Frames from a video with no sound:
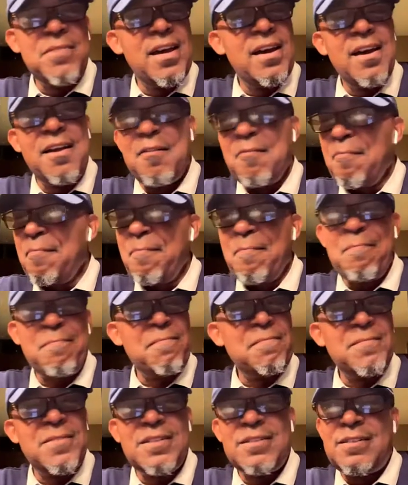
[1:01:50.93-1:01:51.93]
That's
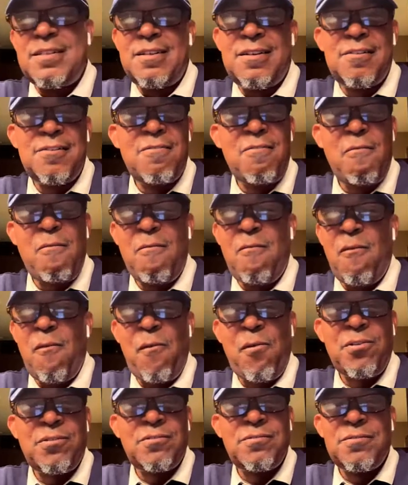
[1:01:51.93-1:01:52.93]
Amaraj's
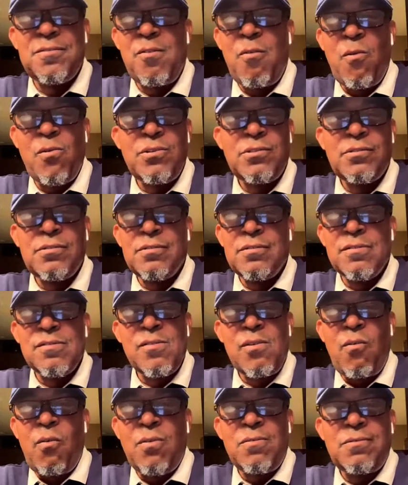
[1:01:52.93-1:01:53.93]
overture, man.
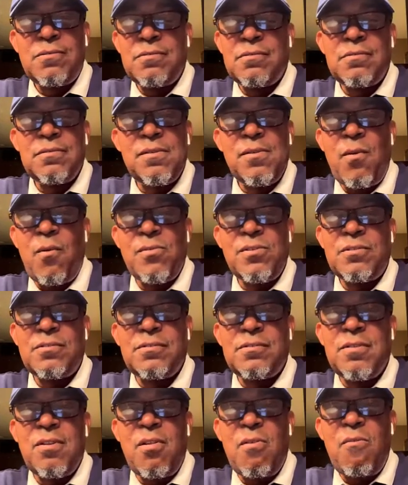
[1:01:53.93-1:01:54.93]
That's pumpkin
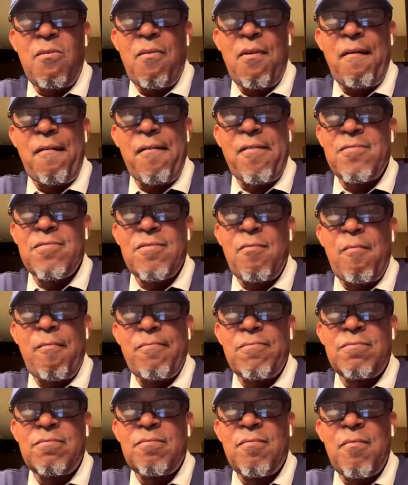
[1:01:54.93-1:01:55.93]
spice in a nutshell.